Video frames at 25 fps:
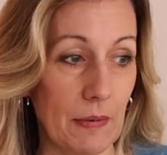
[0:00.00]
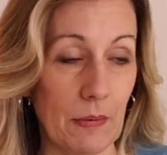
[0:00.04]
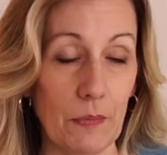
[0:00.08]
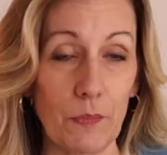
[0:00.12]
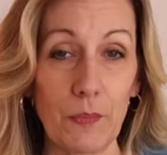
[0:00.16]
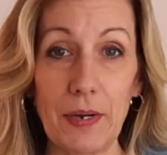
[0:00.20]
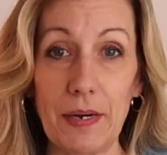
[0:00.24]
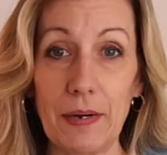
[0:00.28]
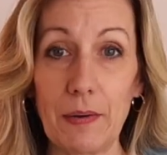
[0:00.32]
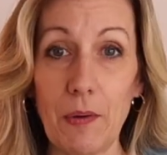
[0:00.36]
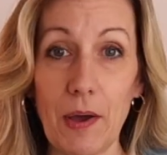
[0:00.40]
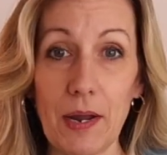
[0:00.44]

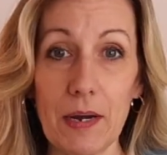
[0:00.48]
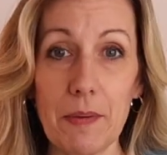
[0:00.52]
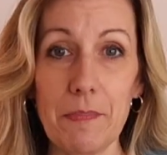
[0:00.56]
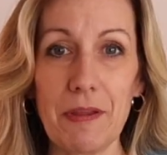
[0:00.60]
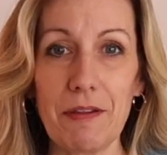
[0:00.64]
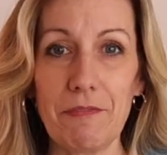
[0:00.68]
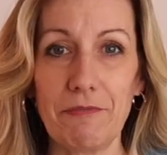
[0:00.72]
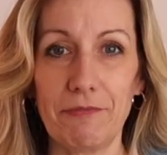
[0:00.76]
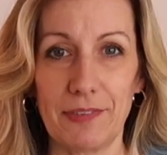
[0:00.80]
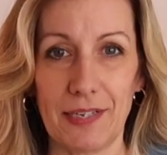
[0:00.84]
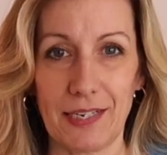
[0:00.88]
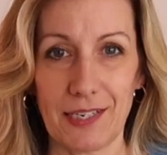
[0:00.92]
We want to
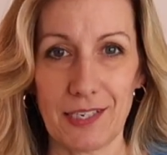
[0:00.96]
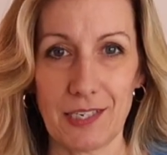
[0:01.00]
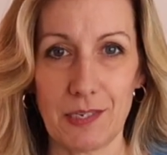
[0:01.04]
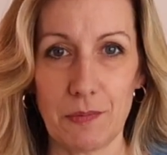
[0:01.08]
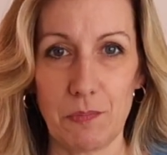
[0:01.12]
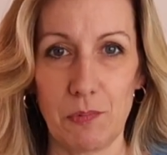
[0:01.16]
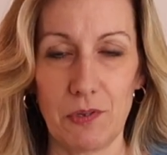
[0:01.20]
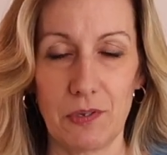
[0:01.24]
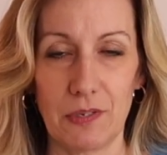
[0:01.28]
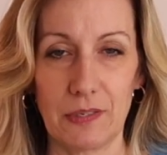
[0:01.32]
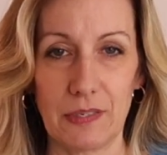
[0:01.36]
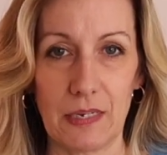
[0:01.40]
be
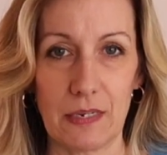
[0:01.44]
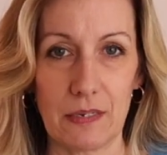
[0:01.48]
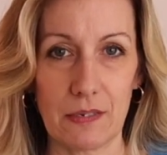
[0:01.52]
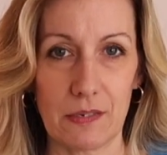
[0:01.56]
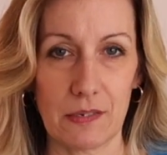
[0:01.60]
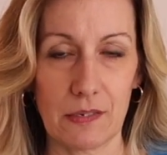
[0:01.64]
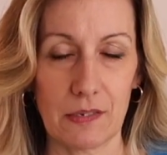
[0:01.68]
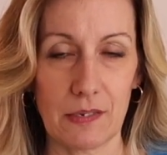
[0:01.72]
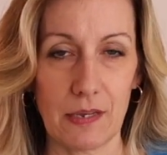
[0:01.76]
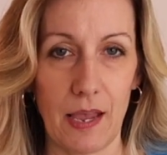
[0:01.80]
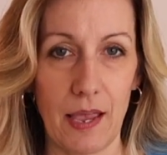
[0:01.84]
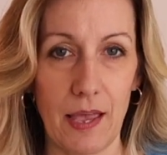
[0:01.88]
flexible in this.